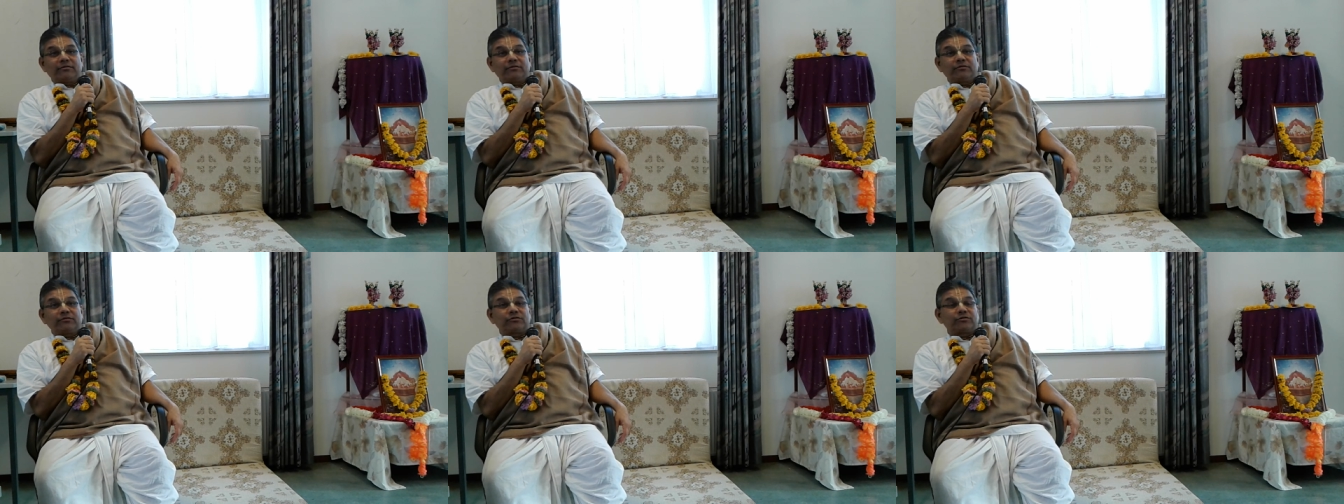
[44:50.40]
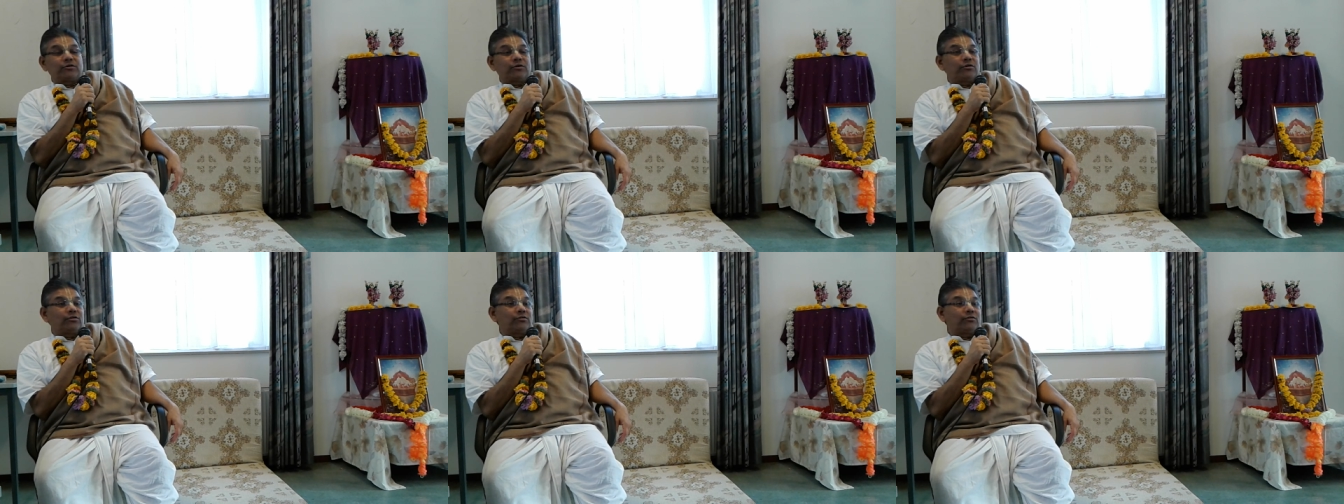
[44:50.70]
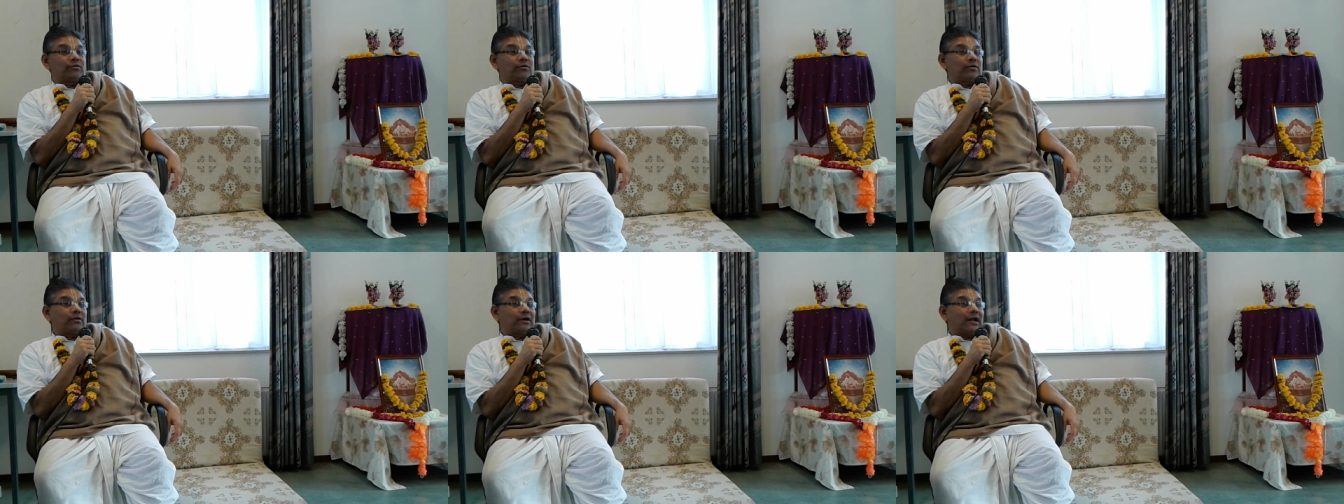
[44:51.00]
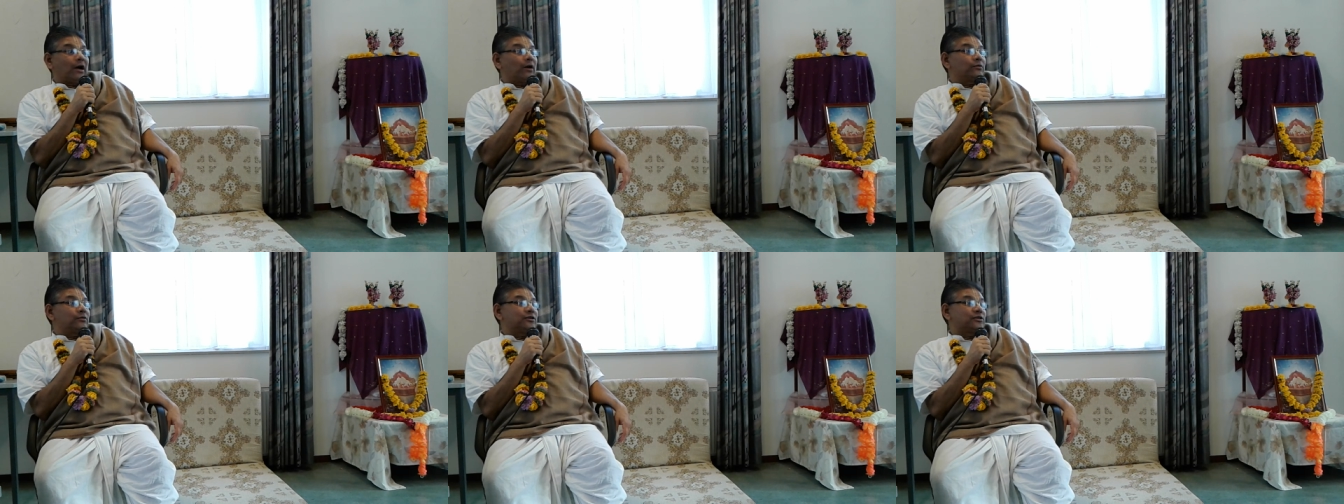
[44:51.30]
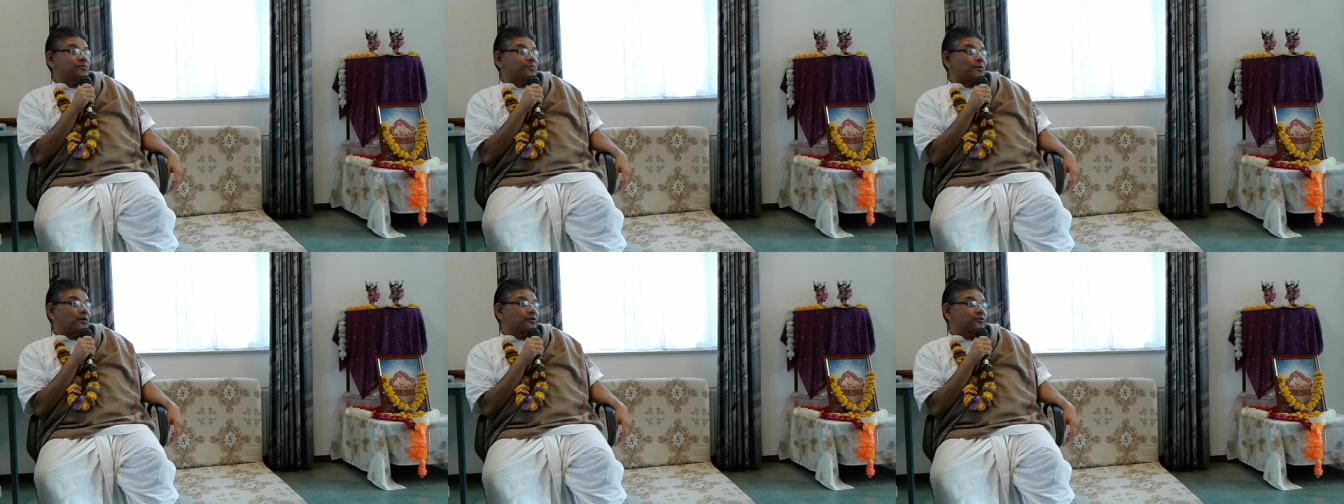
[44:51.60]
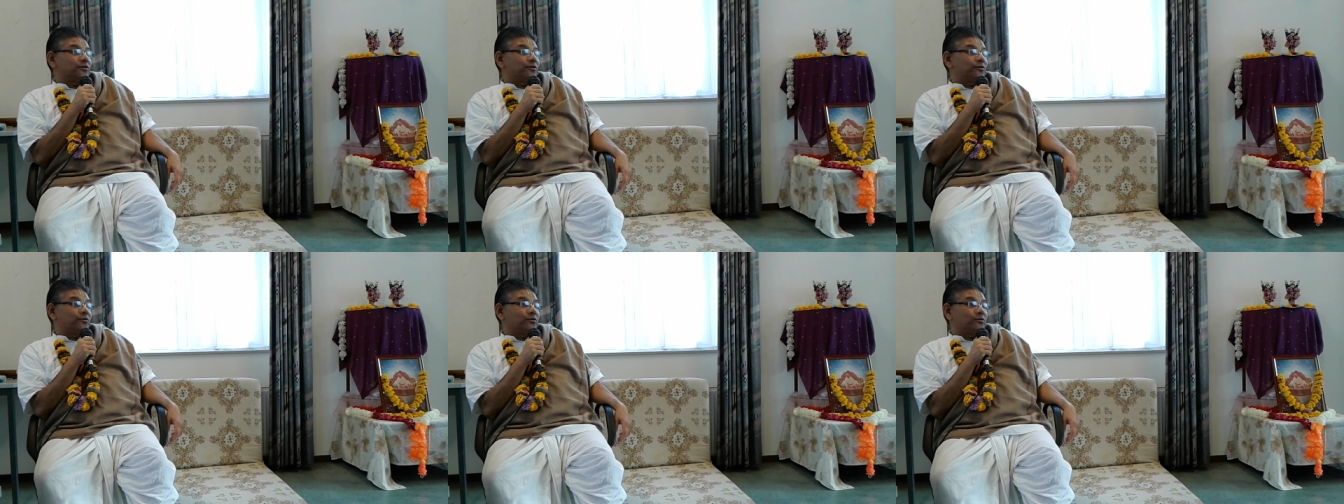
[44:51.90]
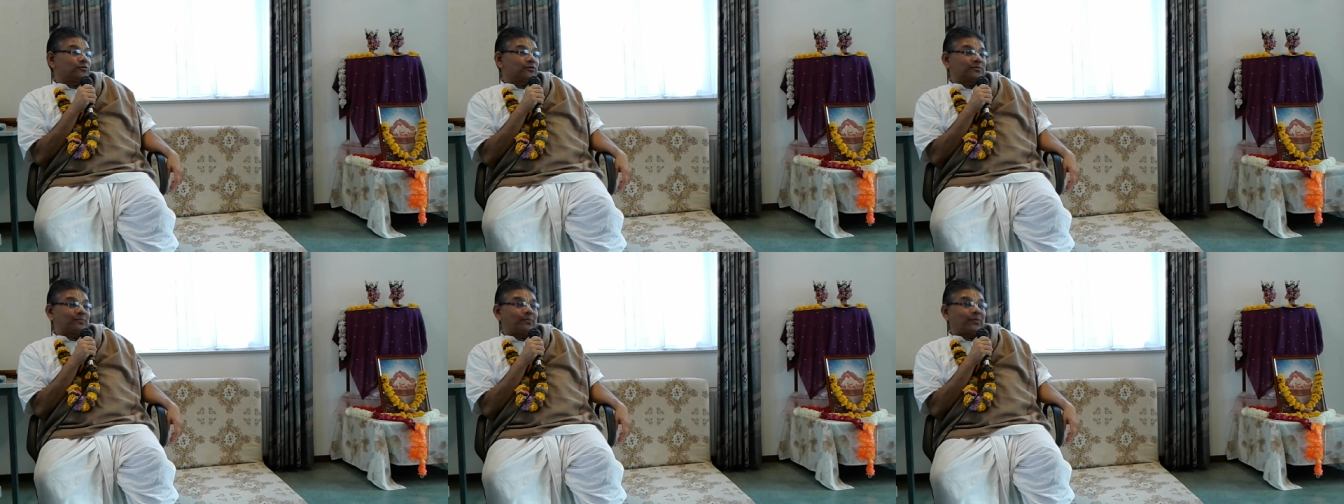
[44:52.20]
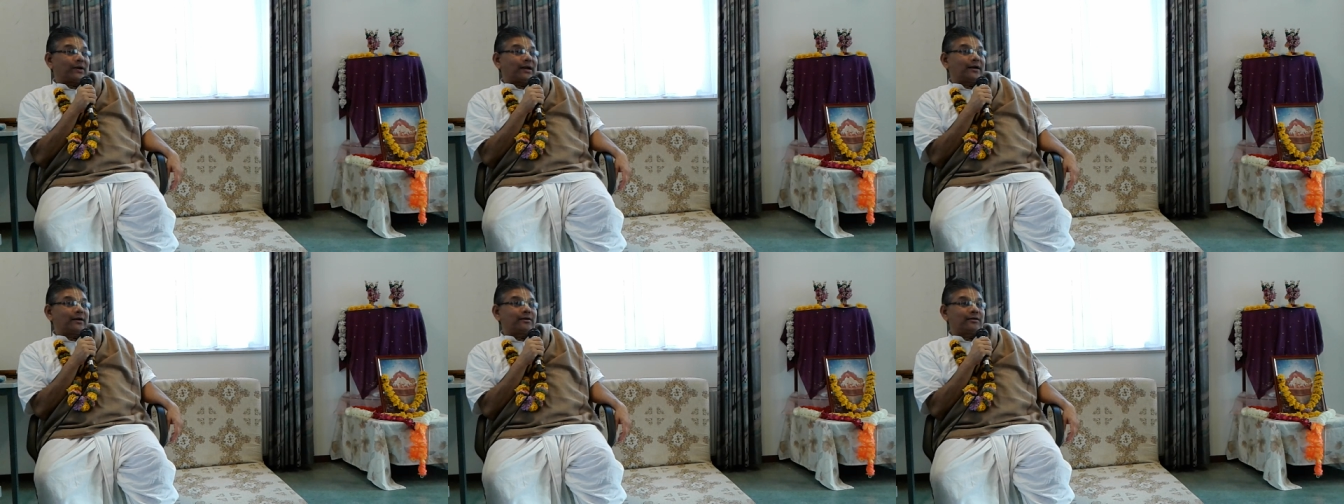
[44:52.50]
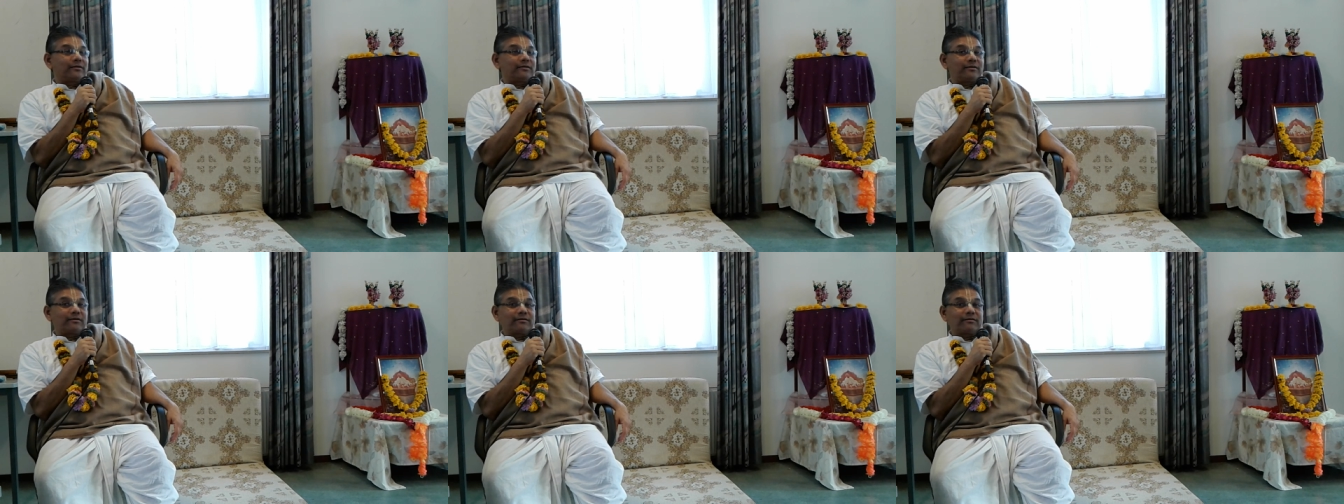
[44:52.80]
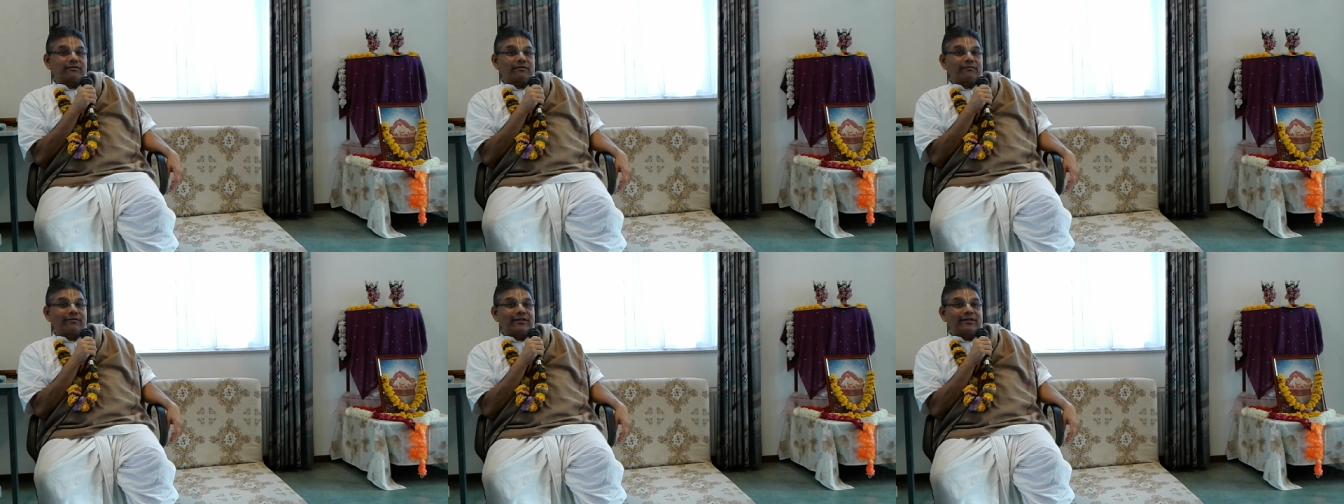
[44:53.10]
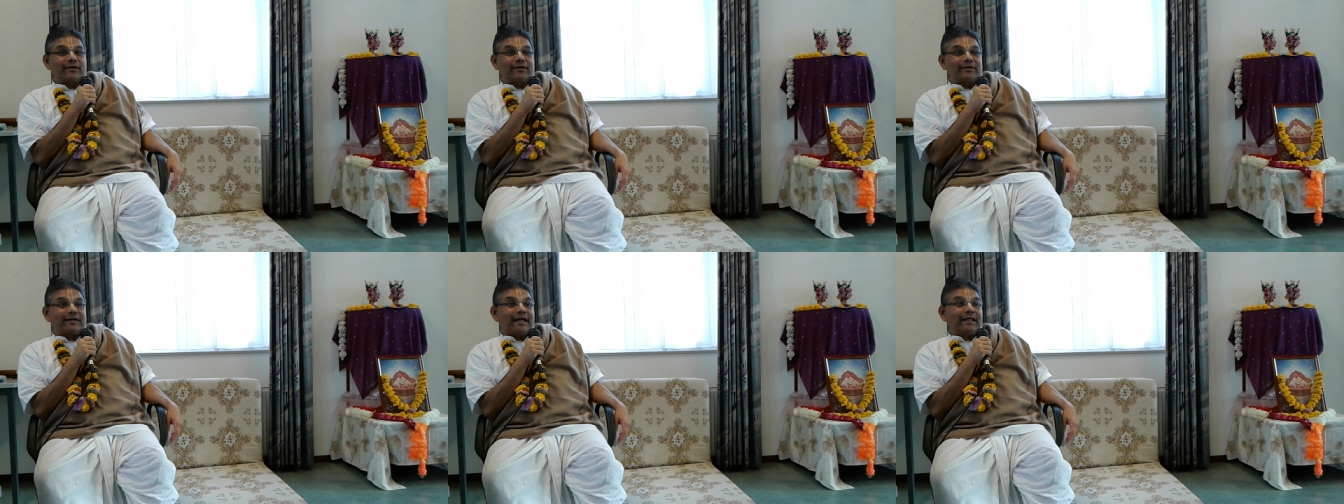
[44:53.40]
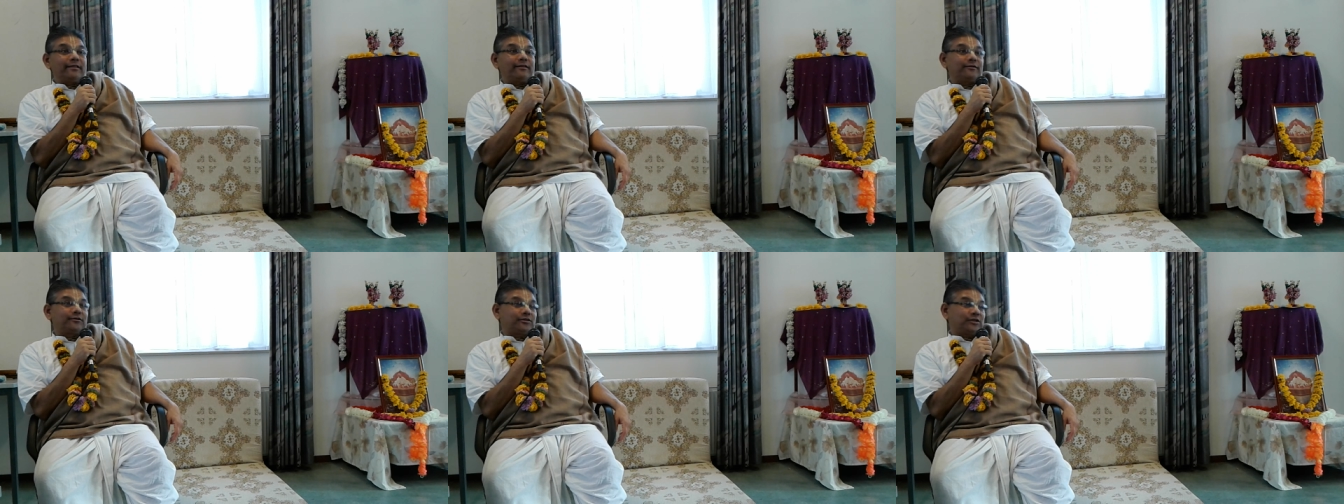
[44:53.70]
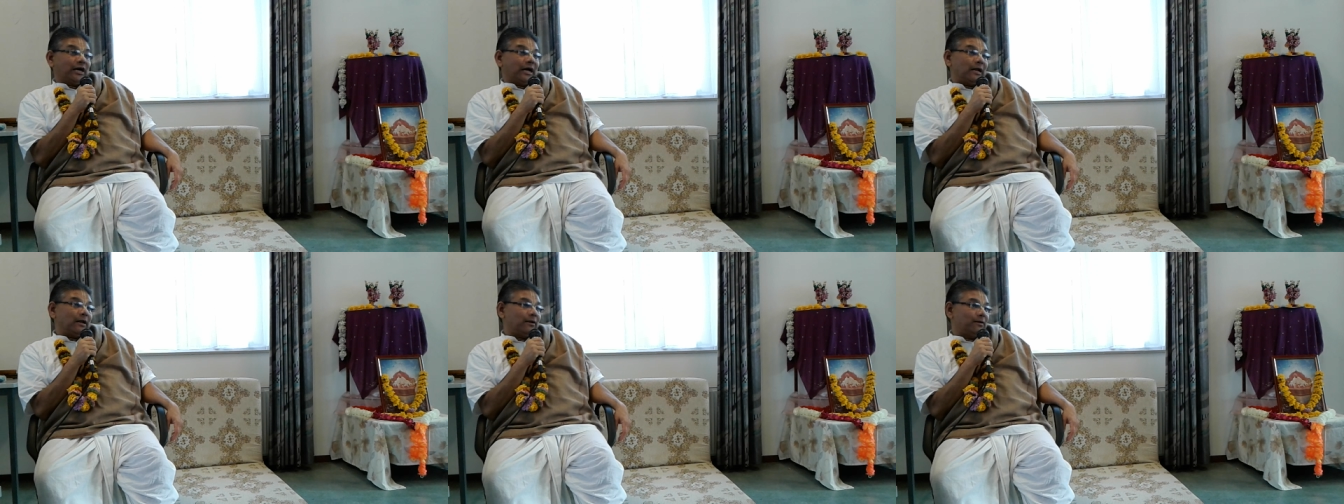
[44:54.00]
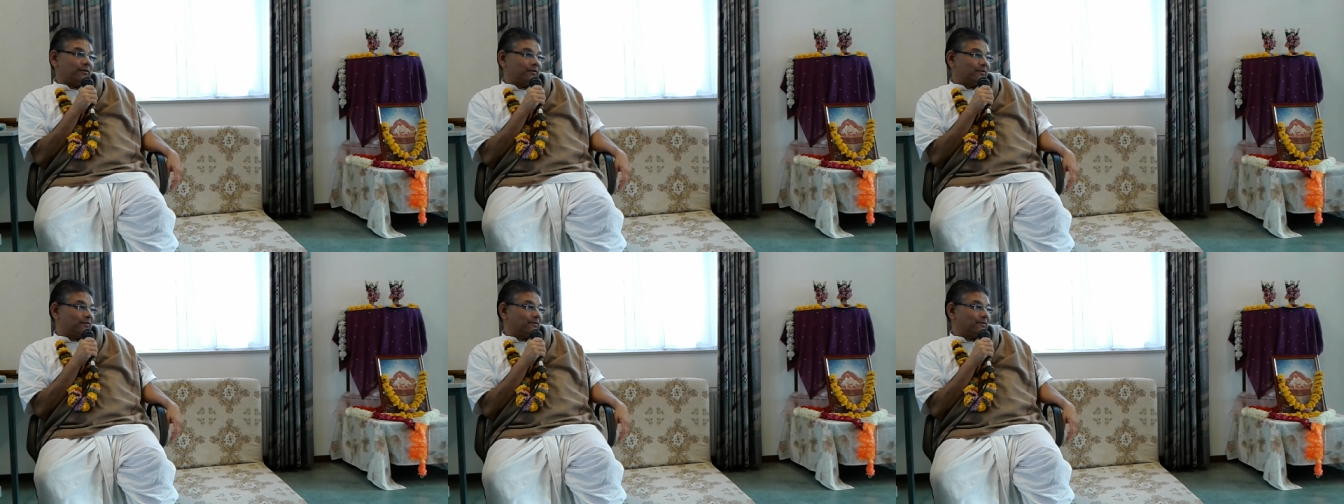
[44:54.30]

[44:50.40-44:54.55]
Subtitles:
So now this prostitute was pregnant with the 10th child.